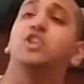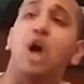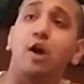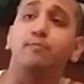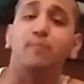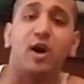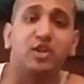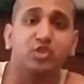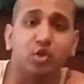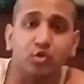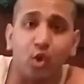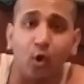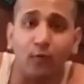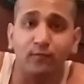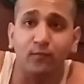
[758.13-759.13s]
Young Bucks
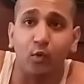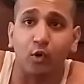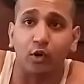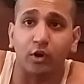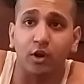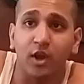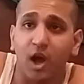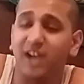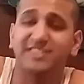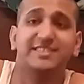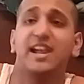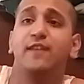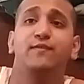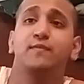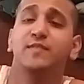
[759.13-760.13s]
are known for?
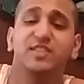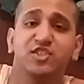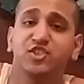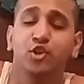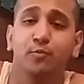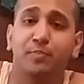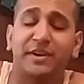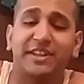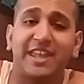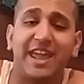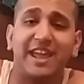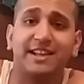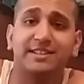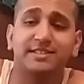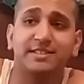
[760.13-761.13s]
Aside from the super
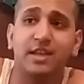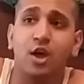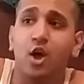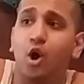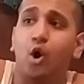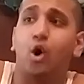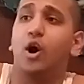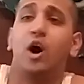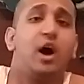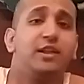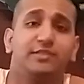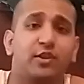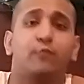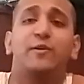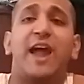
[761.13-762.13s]
kicks.
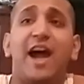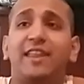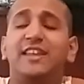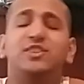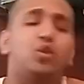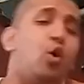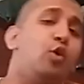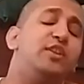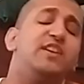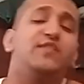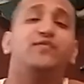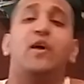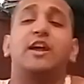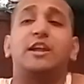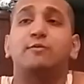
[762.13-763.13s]
The reality is all these
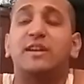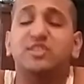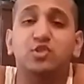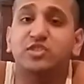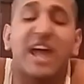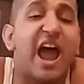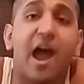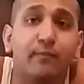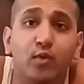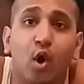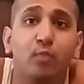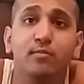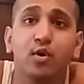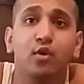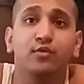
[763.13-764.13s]
fucking wrestlers have
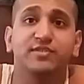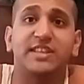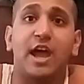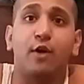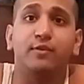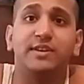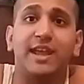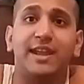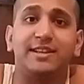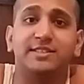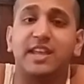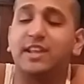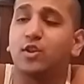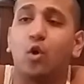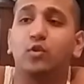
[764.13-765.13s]
no moves nowadays.
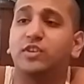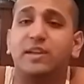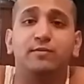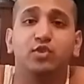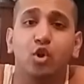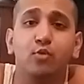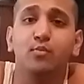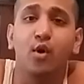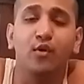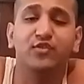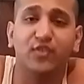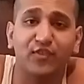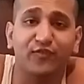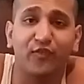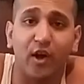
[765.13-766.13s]
They don't even do
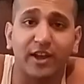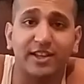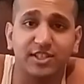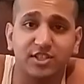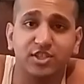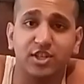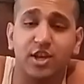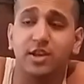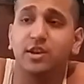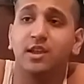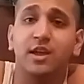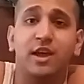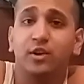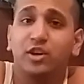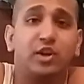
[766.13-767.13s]
moves for fucking shit.
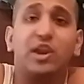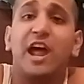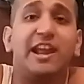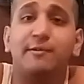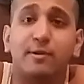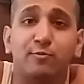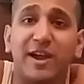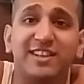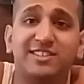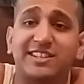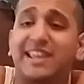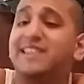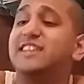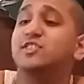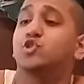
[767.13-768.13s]
They're not even
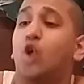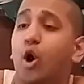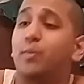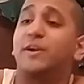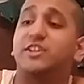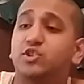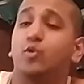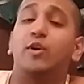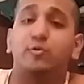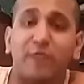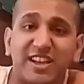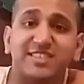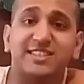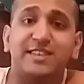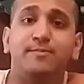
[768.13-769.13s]
wrestling. At least Goldberg is doing
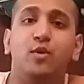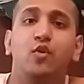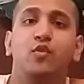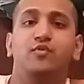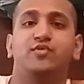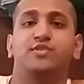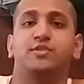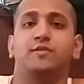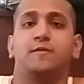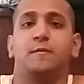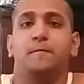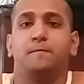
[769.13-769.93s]
wrestling moves.